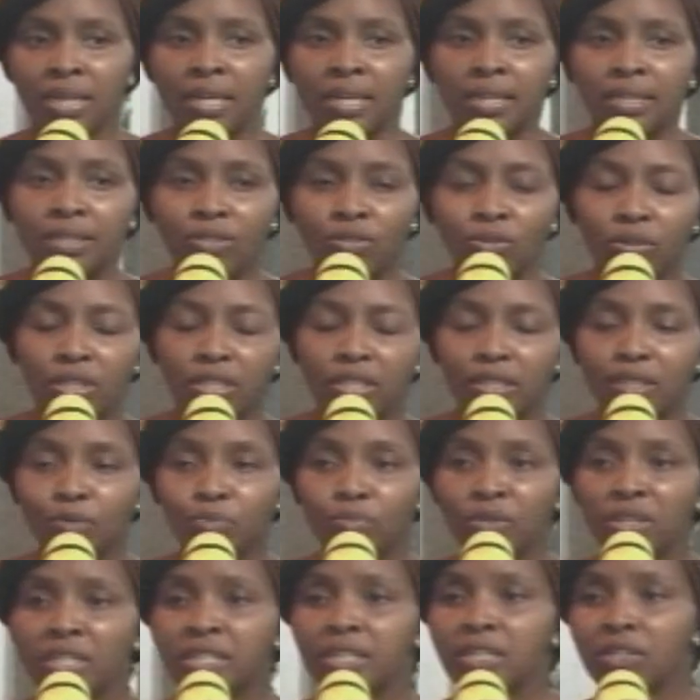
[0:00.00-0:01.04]
So he's
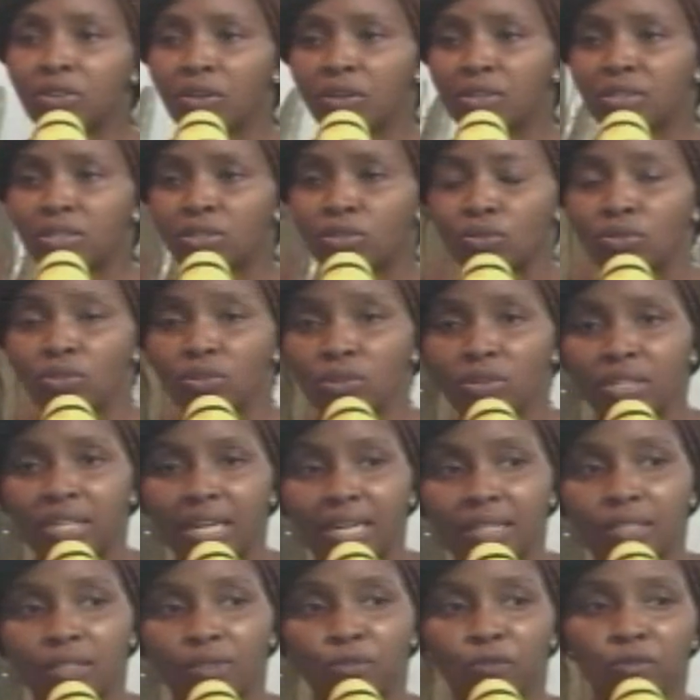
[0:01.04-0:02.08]
bringing us to know
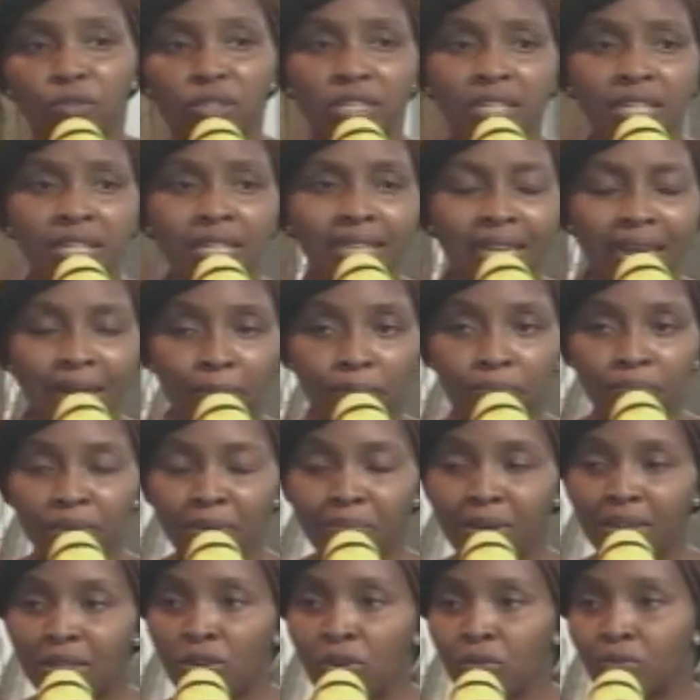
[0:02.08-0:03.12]
that feeding lamb,
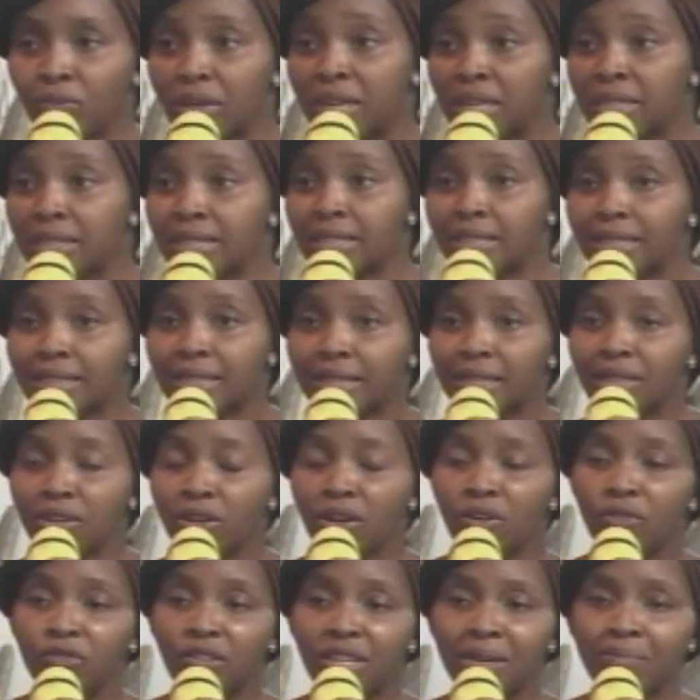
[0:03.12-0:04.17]
three
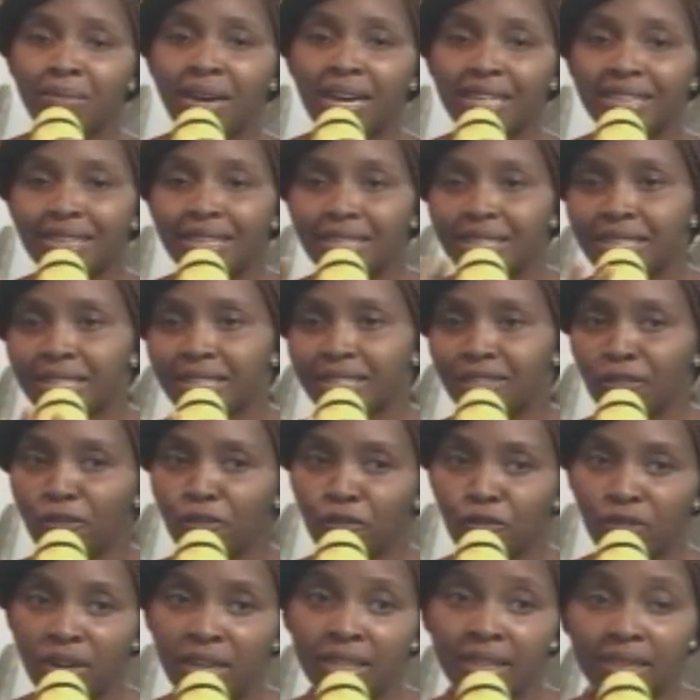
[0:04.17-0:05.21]
of them are three
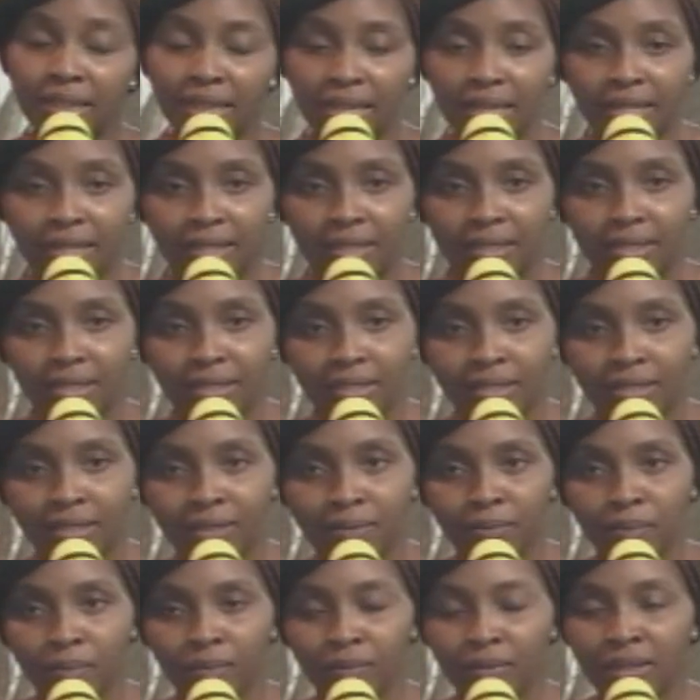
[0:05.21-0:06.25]
different
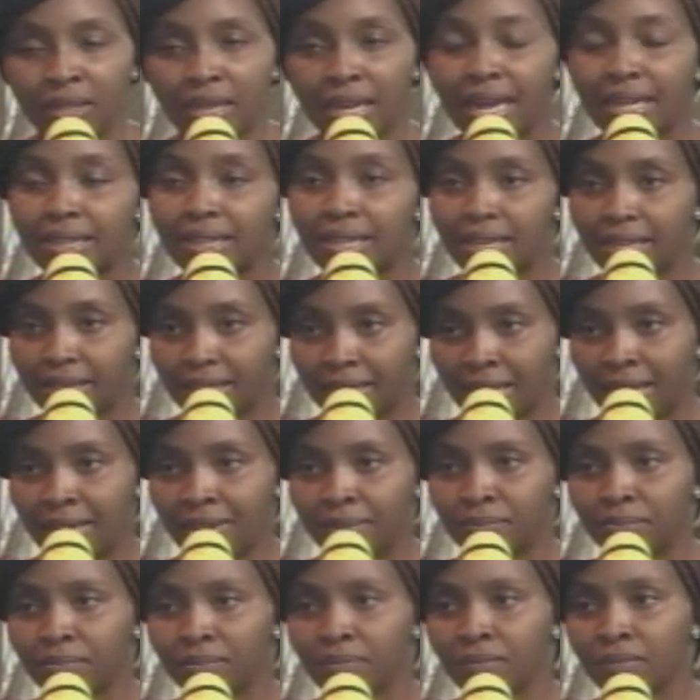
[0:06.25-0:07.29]
things at a
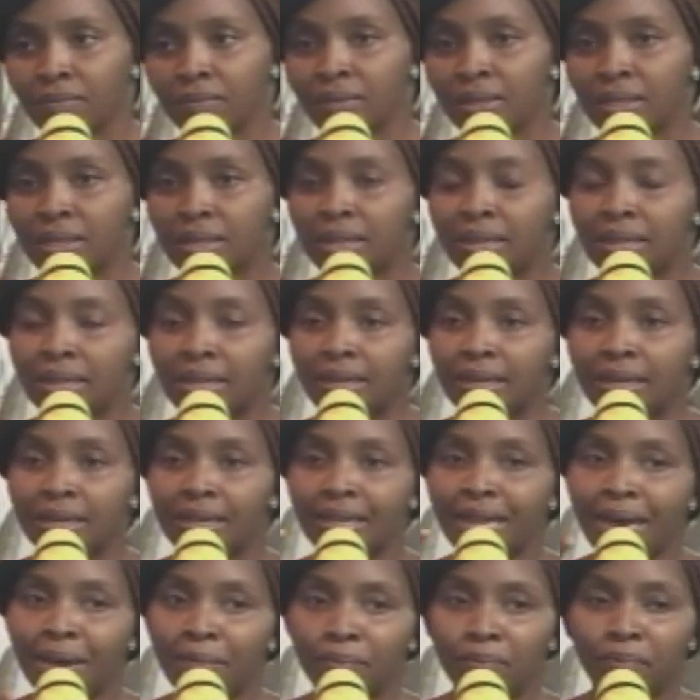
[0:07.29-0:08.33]
time.
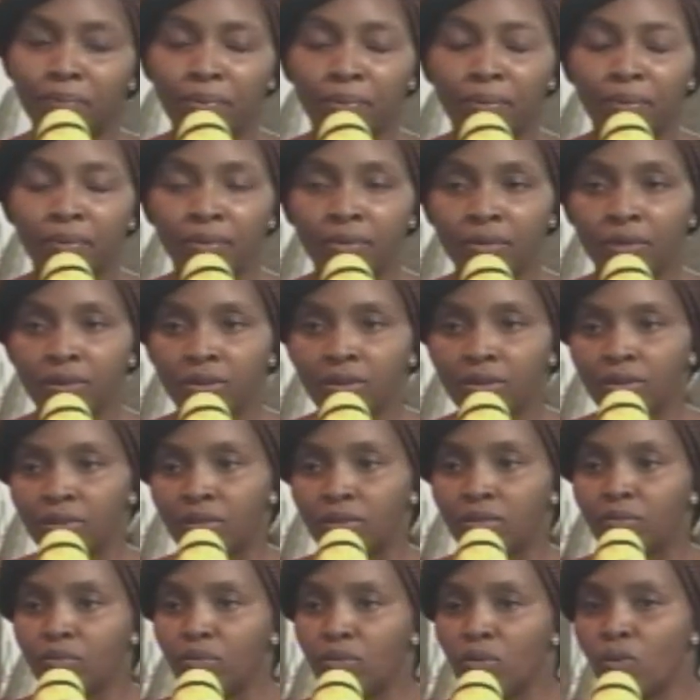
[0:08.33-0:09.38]
Lamb,
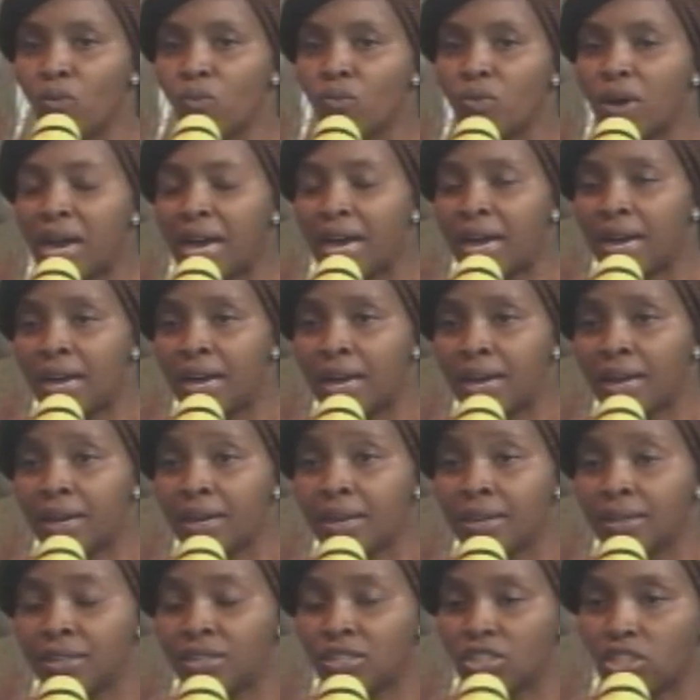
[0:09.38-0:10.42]
bunwa,
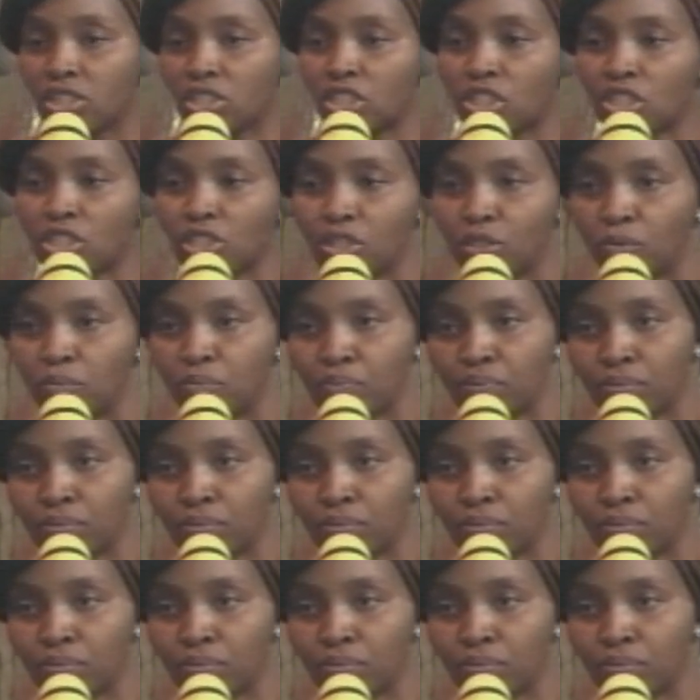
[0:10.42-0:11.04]
sheep.